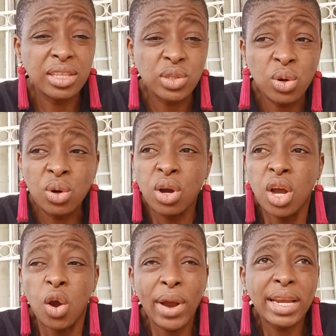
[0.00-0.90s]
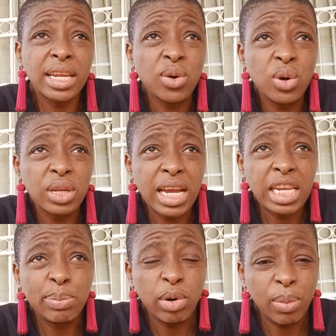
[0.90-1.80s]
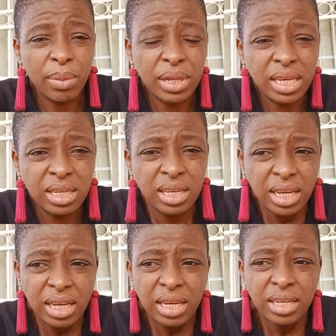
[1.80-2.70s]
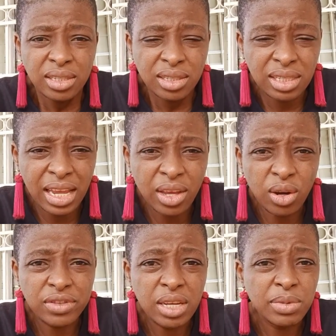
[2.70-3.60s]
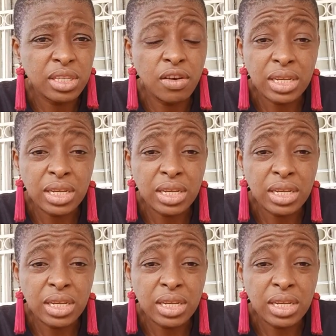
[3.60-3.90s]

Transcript: So when they go there, they probably take care of themselves.